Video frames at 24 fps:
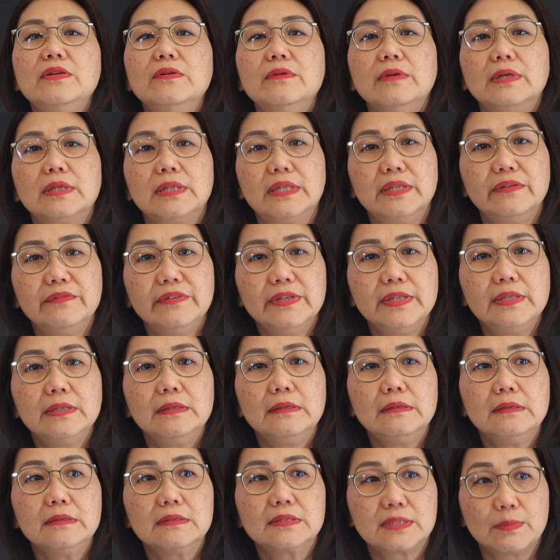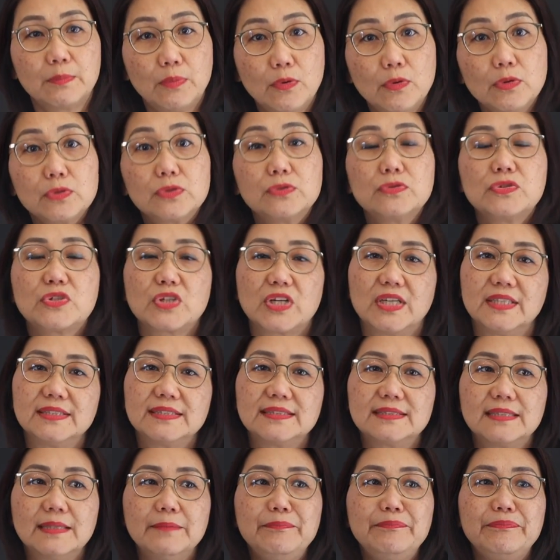you are giving support to Giant
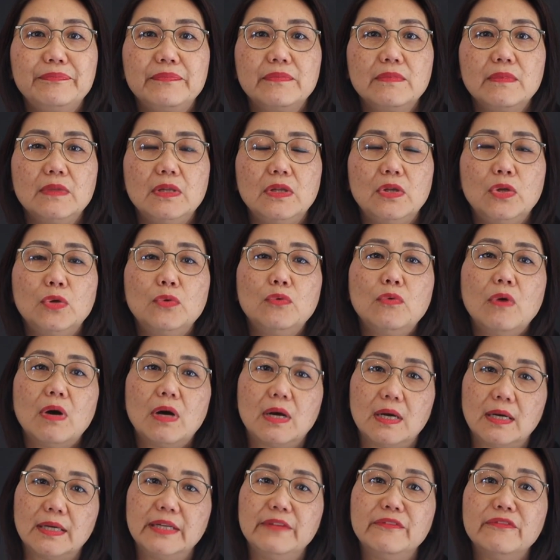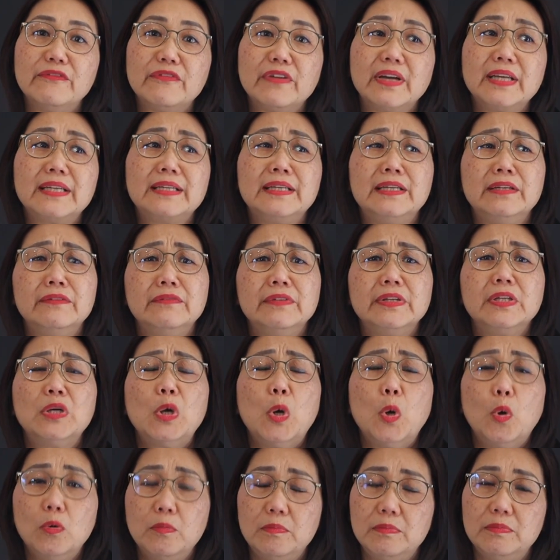Step, you are in fact giving
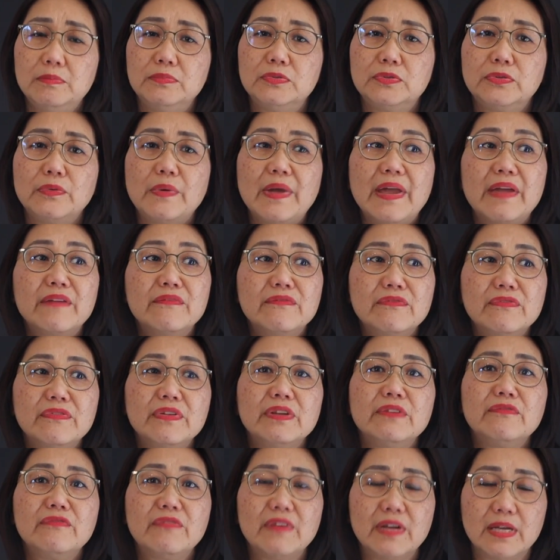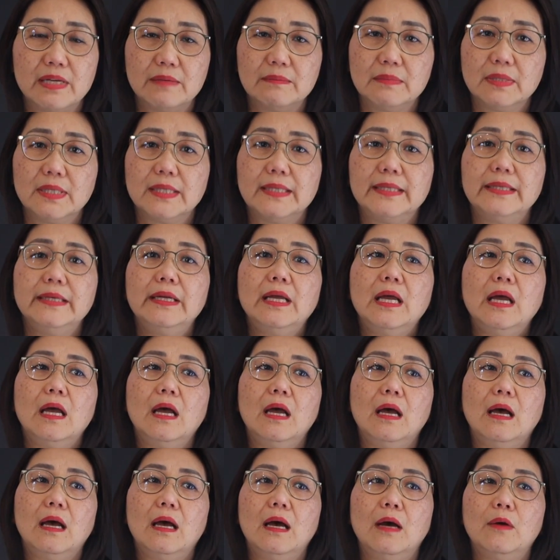hope to every family
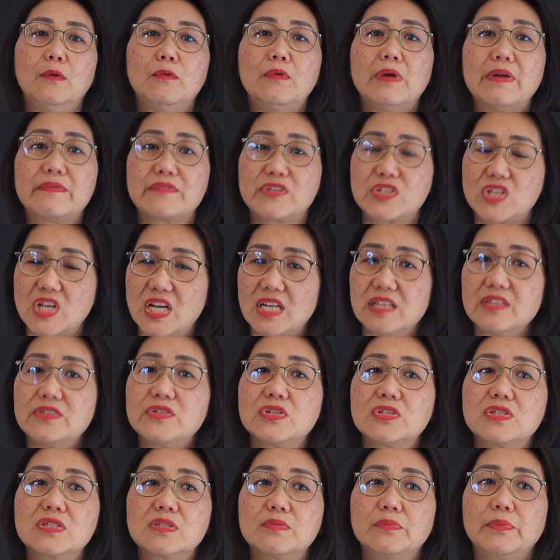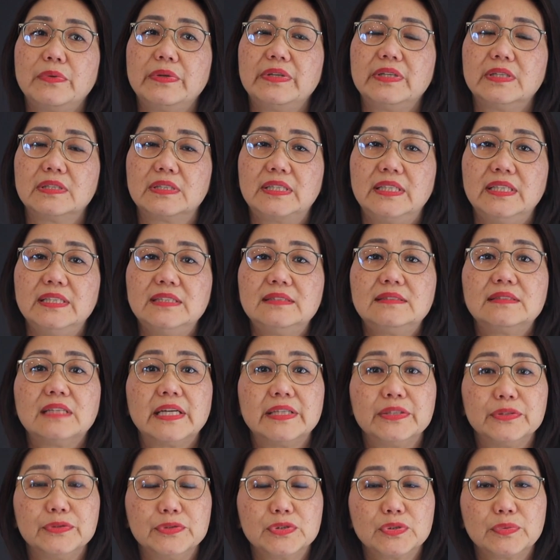who have challenges with a kid
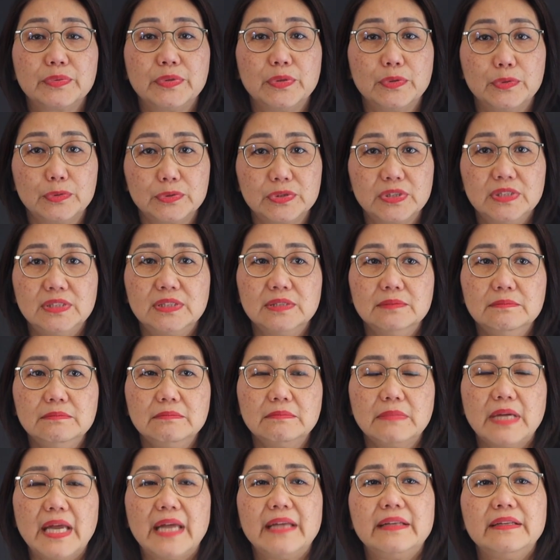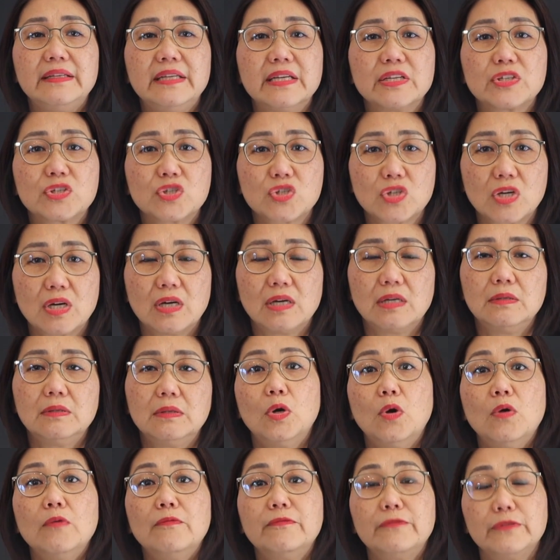diagnosed with autism and their child
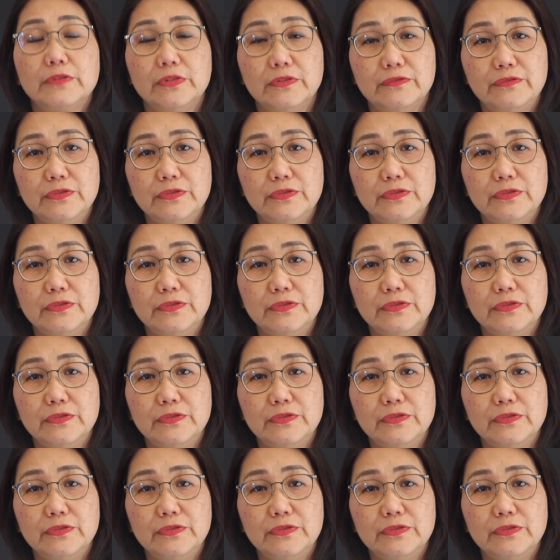hope for the